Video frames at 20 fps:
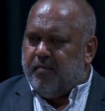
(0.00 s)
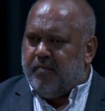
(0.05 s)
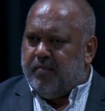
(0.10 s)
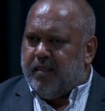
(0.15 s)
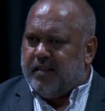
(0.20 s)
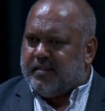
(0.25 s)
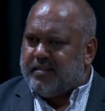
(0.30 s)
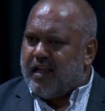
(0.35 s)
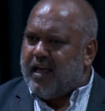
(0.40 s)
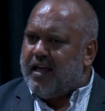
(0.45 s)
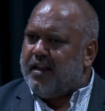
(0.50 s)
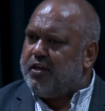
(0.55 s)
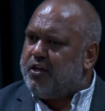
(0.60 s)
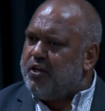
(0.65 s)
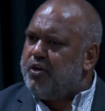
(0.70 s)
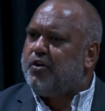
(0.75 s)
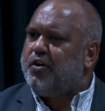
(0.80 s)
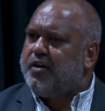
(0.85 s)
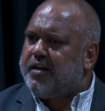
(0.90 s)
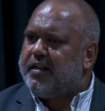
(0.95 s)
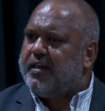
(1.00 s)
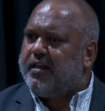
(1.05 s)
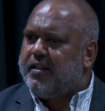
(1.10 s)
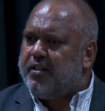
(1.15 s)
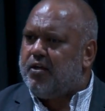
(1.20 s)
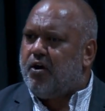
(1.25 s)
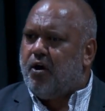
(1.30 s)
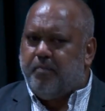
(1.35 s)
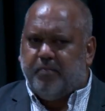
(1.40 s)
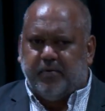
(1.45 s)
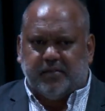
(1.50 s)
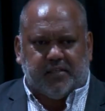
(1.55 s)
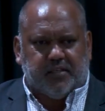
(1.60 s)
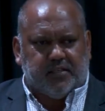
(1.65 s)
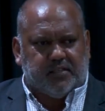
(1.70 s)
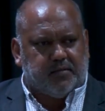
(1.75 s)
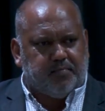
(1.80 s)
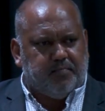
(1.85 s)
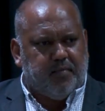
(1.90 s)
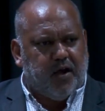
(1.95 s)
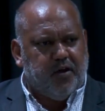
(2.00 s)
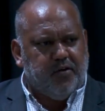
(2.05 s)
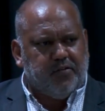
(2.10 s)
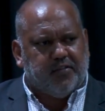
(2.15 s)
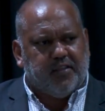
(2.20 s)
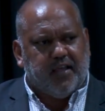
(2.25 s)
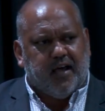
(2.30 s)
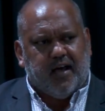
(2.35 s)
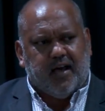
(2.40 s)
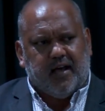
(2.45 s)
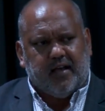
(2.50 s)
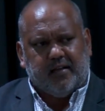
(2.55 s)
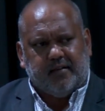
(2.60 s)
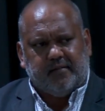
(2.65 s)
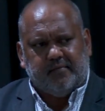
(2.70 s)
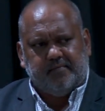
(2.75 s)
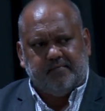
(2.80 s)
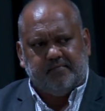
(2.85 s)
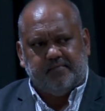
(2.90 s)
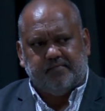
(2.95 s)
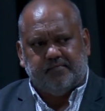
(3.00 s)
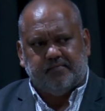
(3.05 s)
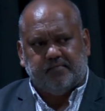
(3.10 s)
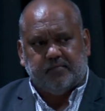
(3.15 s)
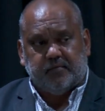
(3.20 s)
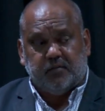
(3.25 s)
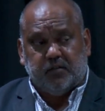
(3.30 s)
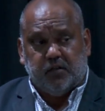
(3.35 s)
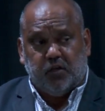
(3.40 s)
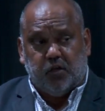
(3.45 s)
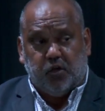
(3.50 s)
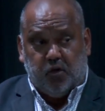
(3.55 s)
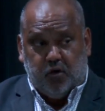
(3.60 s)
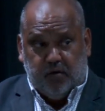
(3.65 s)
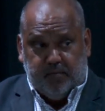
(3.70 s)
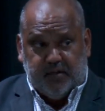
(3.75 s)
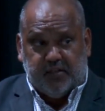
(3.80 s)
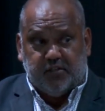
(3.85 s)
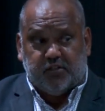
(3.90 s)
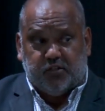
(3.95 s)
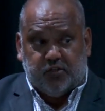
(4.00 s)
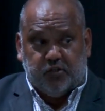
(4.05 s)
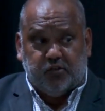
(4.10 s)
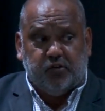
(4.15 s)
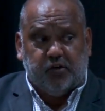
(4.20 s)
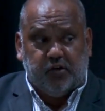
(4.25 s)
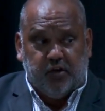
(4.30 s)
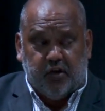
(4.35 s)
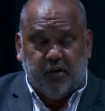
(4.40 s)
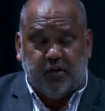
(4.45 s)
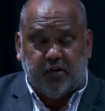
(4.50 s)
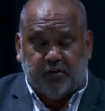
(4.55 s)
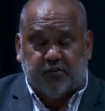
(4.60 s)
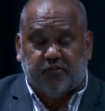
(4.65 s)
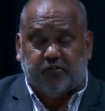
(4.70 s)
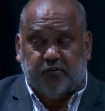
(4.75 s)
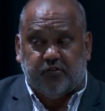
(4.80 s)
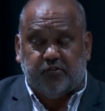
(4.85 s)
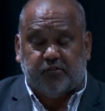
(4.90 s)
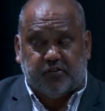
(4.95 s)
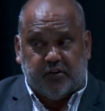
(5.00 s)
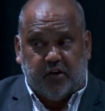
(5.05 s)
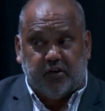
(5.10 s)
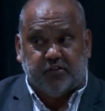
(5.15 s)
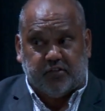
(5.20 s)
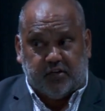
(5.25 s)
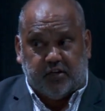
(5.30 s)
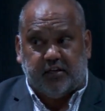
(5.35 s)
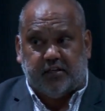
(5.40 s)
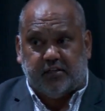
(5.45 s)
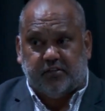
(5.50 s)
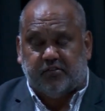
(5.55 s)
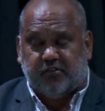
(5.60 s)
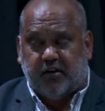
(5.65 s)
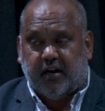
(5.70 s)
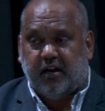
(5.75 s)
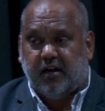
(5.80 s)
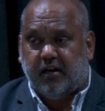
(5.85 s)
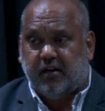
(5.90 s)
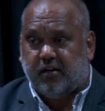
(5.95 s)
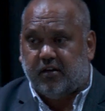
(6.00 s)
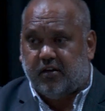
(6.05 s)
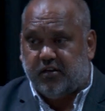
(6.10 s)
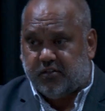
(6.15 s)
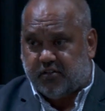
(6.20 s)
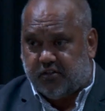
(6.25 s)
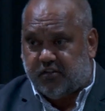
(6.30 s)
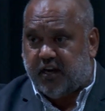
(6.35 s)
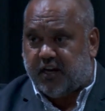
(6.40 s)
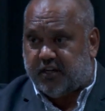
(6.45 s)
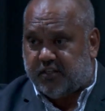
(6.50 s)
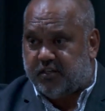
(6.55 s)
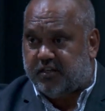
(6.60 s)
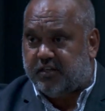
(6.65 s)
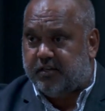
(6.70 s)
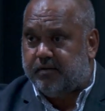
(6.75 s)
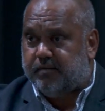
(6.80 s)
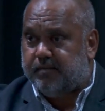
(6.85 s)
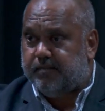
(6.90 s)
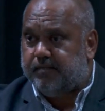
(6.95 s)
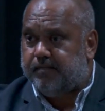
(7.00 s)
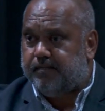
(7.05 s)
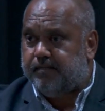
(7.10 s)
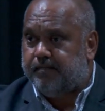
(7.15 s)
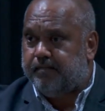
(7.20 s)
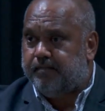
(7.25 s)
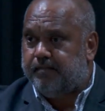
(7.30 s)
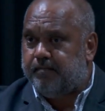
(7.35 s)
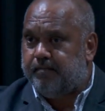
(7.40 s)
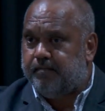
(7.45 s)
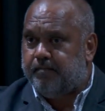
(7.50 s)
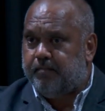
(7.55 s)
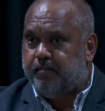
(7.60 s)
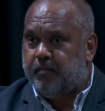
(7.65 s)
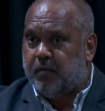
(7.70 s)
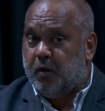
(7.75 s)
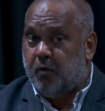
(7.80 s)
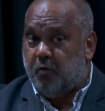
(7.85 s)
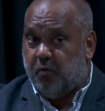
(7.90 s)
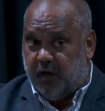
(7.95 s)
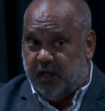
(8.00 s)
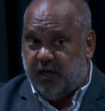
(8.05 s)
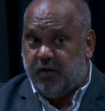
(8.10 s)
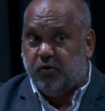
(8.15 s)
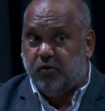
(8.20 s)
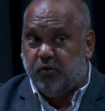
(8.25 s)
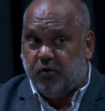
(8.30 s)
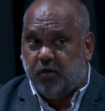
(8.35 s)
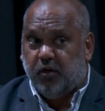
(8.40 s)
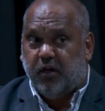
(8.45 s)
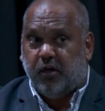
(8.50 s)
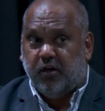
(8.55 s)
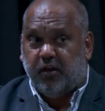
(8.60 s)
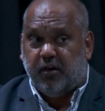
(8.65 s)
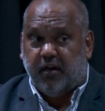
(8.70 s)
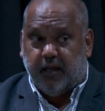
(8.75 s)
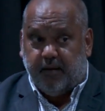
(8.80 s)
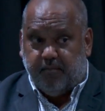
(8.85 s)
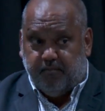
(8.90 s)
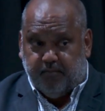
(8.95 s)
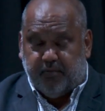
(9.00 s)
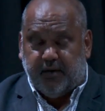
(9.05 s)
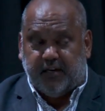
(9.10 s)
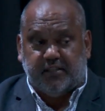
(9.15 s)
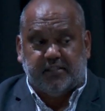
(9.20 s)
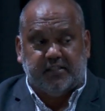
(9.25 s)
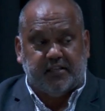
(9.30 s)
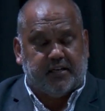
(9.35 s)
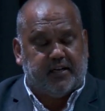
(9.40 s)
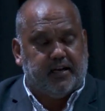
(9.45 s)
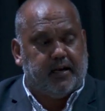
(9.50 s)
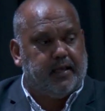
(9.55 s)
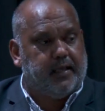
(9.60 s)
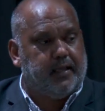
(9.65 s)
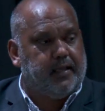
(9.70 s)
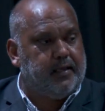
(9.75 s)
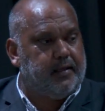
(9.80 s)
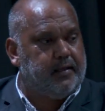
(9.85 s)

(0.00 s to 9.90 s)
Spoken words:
There's a kind of unity in the opposites. Both are, humans do learn through social construction. We do learn implicitly.